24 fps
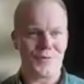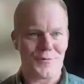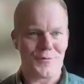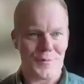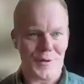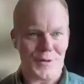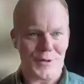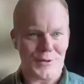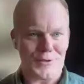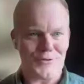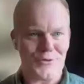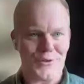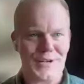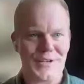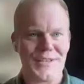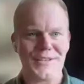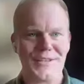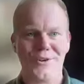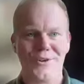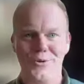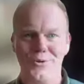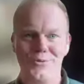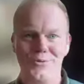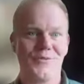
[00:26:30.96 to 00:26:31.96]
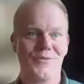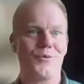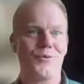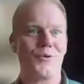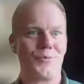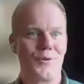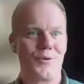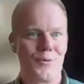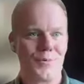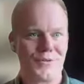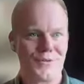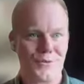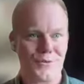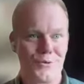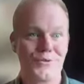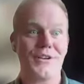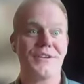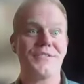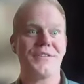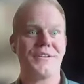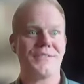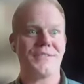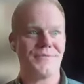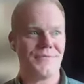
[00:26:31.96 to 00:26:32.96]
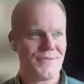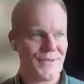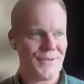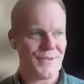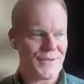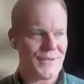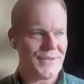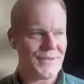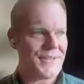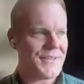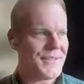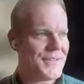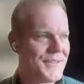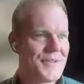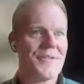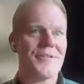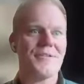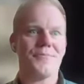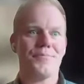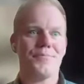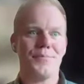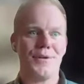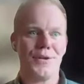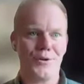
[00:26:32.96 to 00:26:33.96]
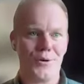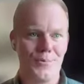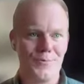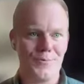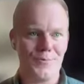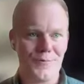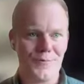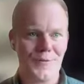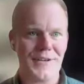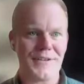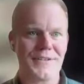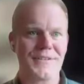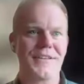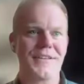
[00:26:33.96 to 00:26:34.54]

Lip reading: get some speaker training, or if you want to become a soldier, then become